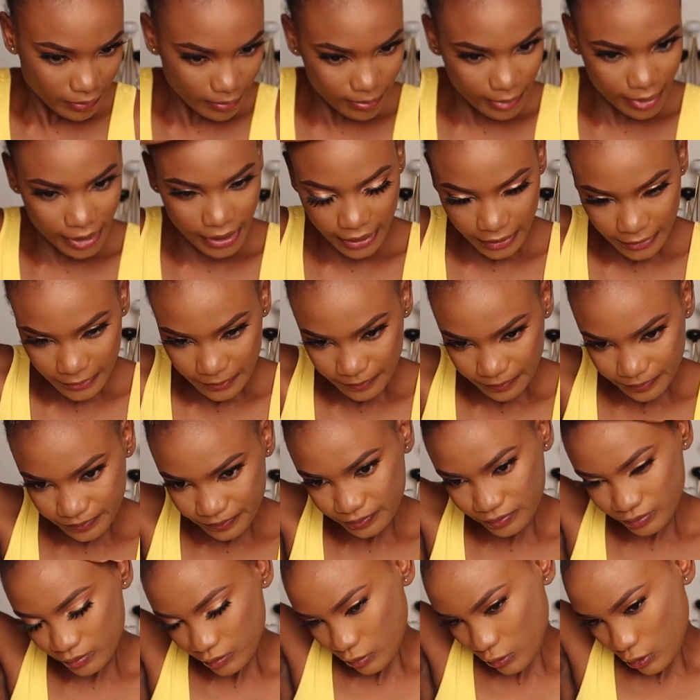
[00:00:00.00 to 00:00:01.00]
But
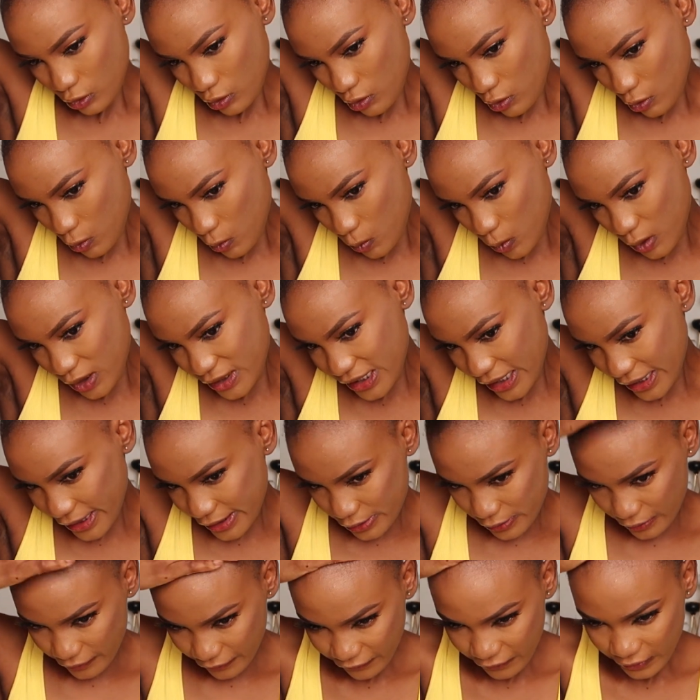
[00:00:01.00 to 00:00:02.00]
water is
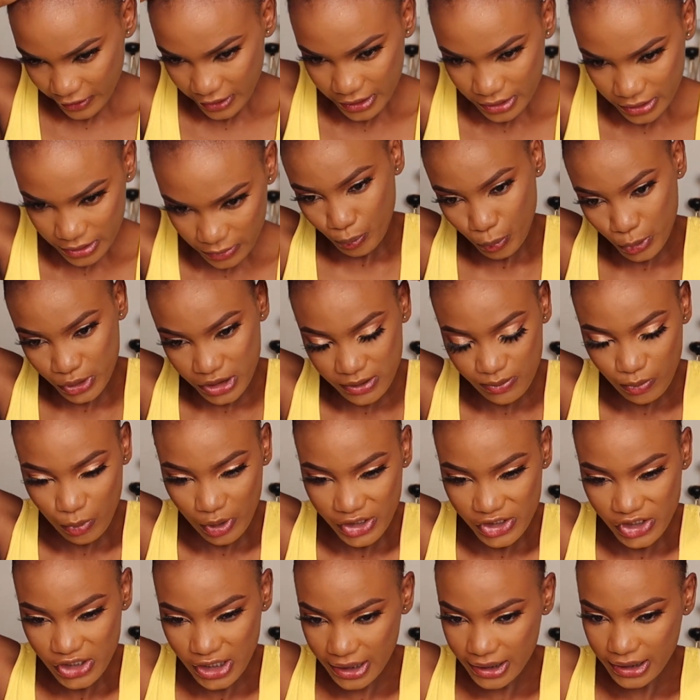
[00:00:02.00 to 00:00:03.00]
your friend. Putting
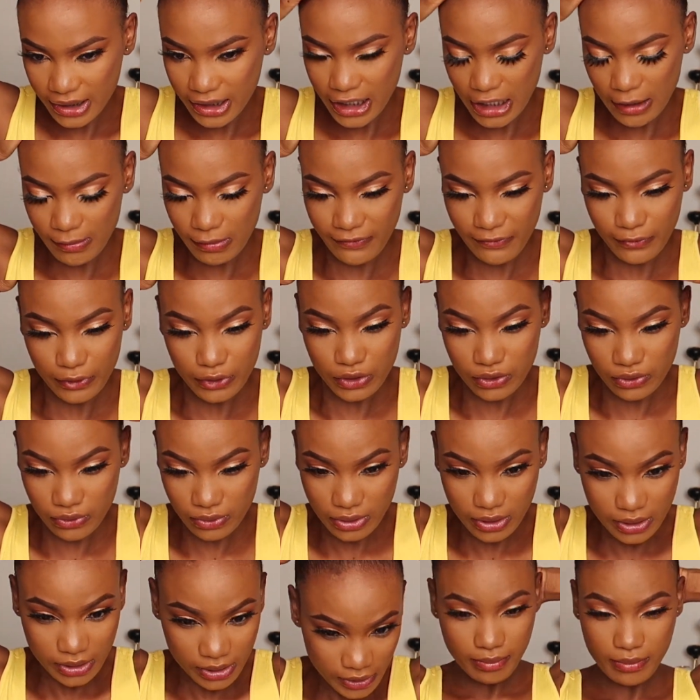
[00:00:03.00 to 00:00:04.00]
moisture in the hair before you do
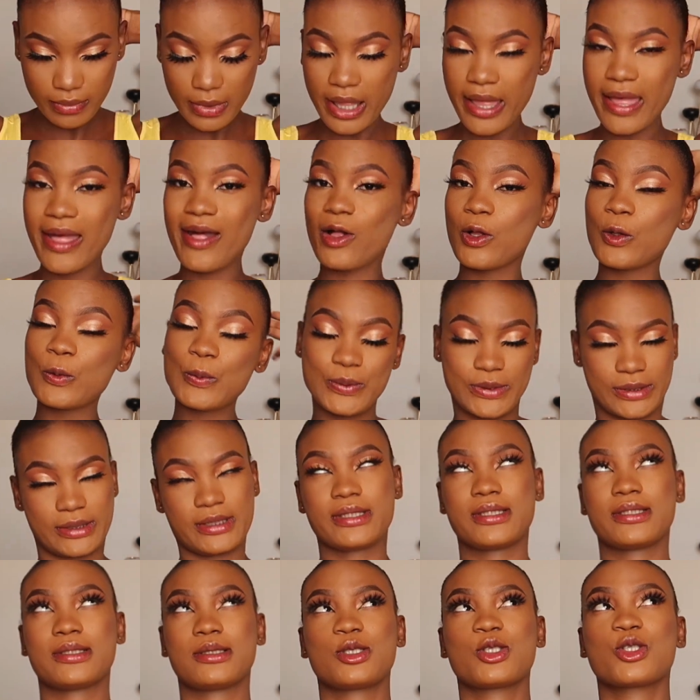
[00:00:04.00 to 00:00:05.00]
this
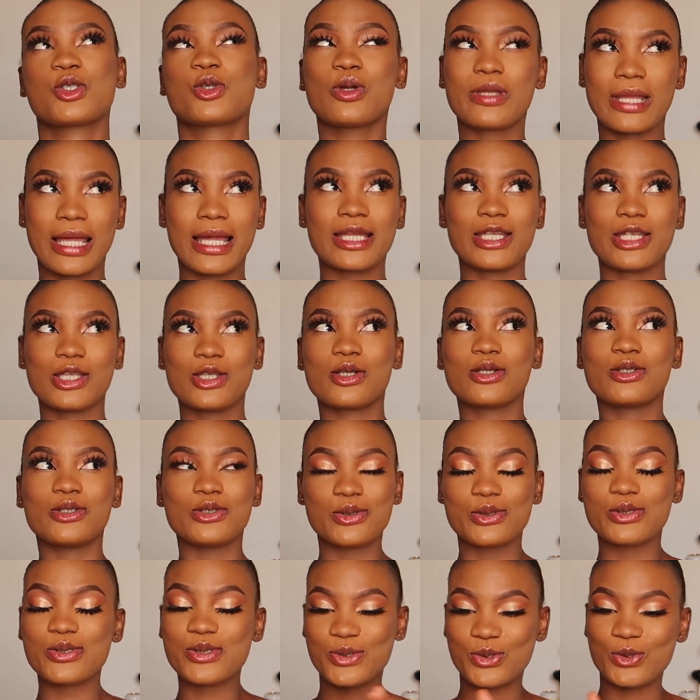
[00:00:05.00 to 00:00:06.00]
helps so that you don't
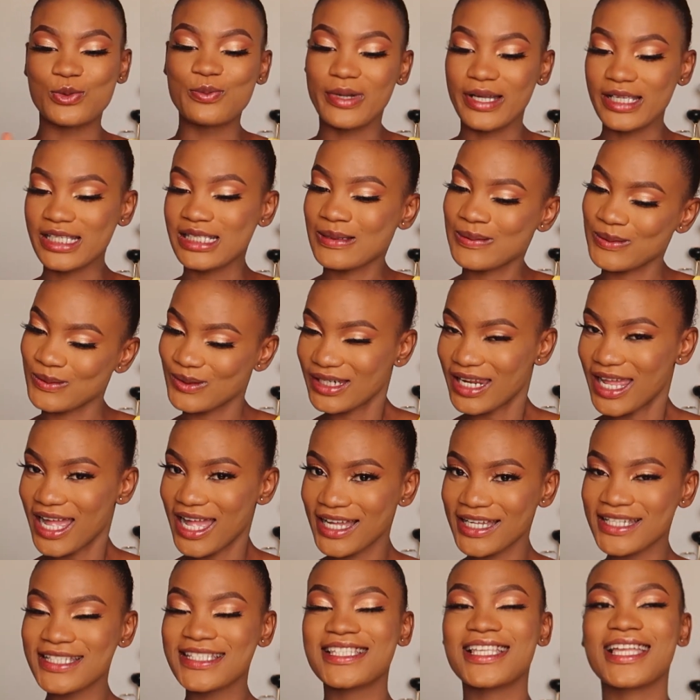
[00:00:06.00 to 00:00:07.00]
use too much
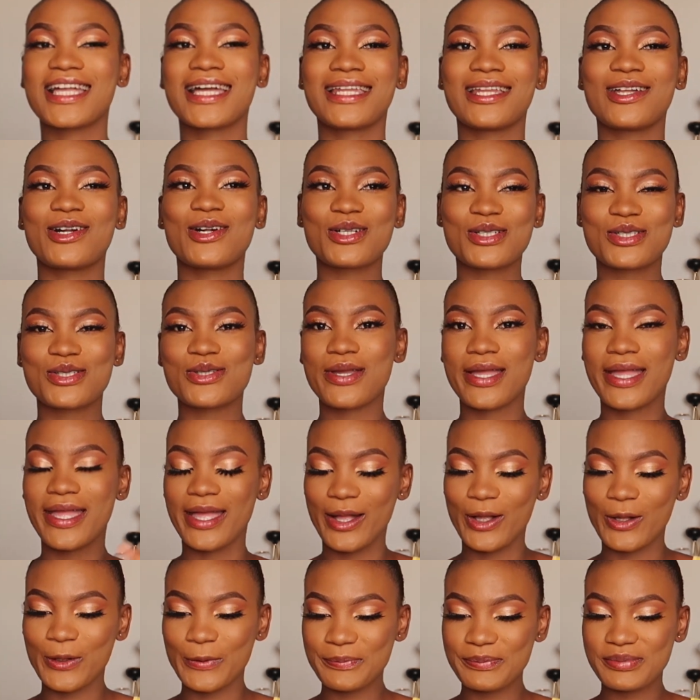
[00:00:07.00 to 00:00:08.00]
product, and it also
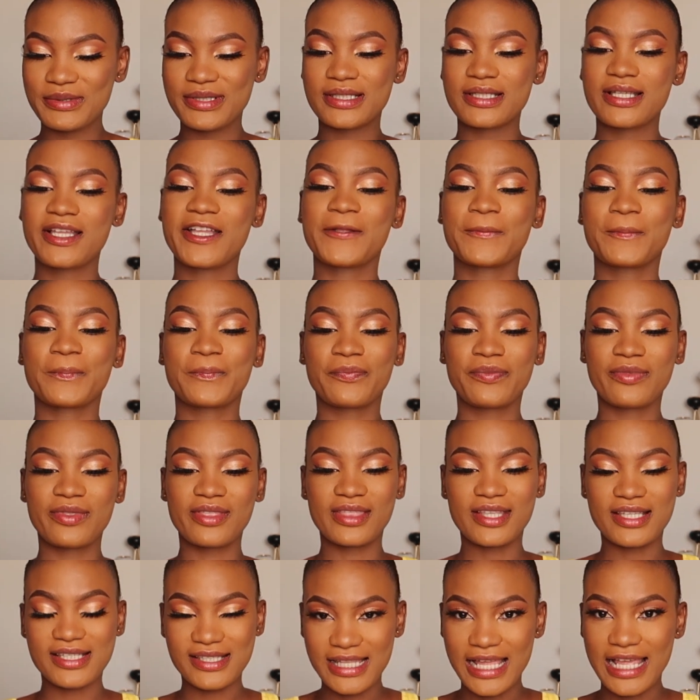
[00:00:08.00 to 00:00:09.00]
helps
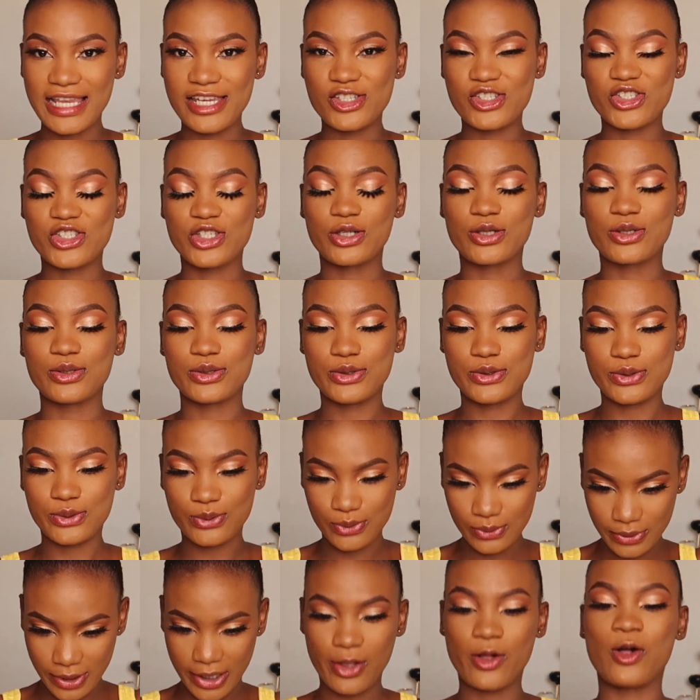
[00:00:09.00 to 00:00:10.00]
the styling gel
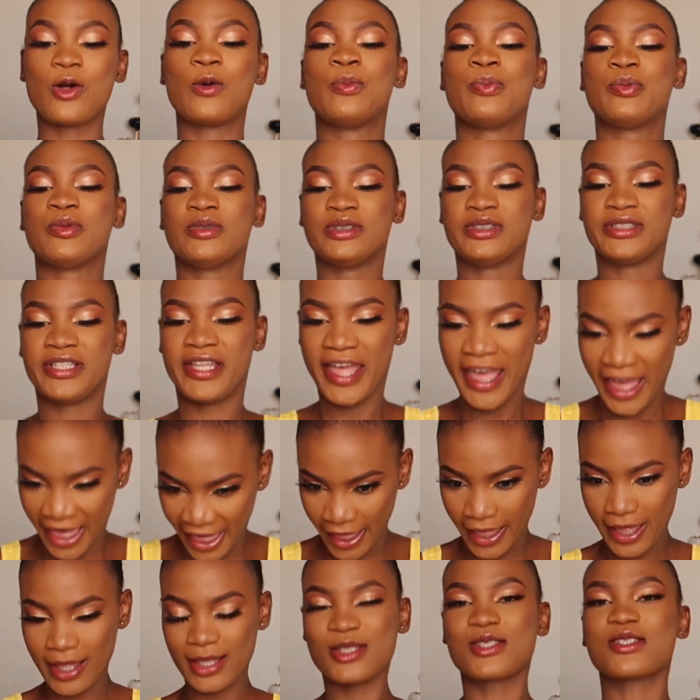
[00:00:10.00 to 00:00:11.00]
to help the
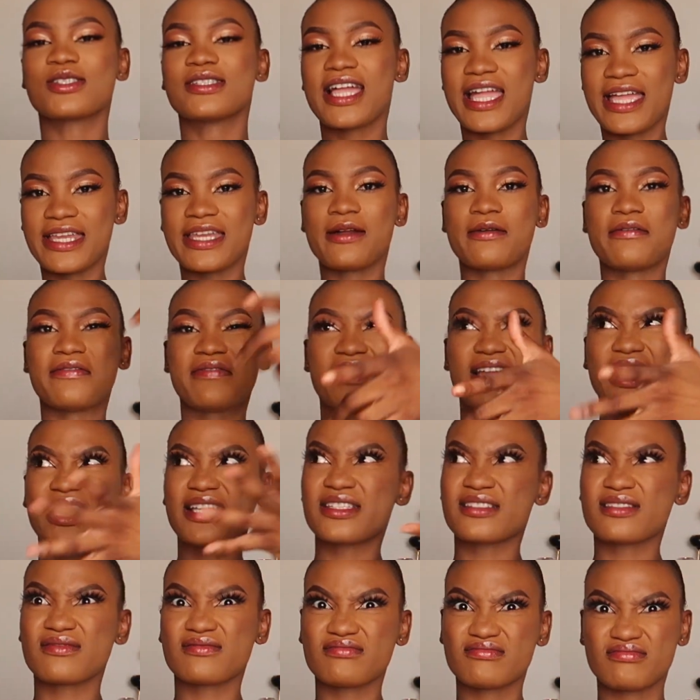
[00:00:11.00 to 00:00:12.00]
hair to lie down flat.
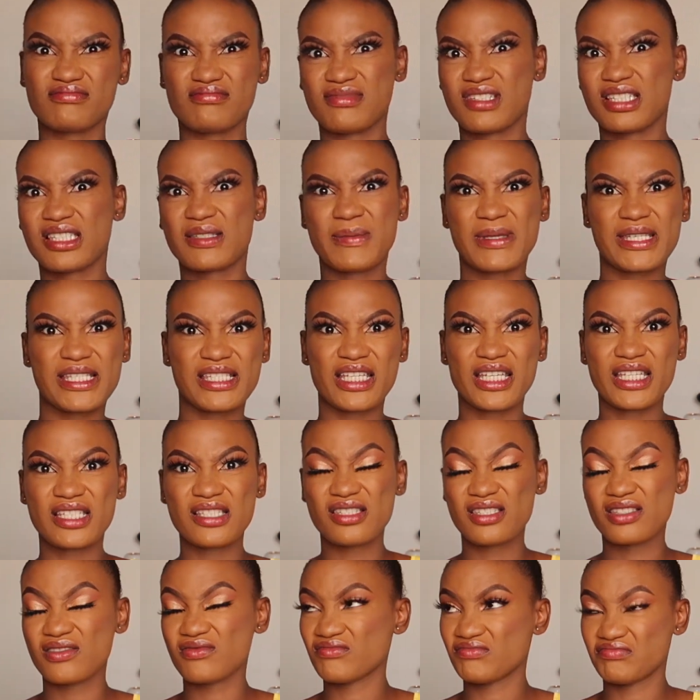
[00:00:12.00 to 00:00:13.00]
Does it make sense?
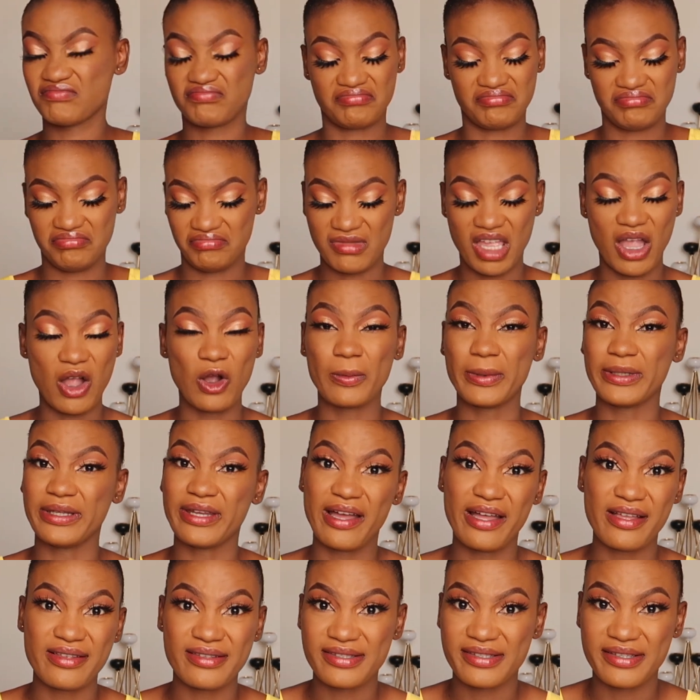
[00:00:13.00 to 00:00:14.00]
I hope it
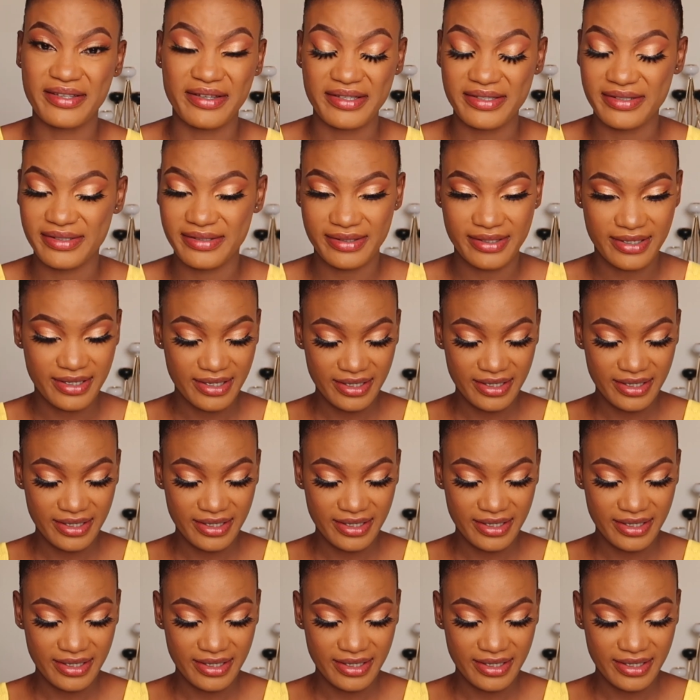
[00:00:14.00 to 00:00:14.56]
does, because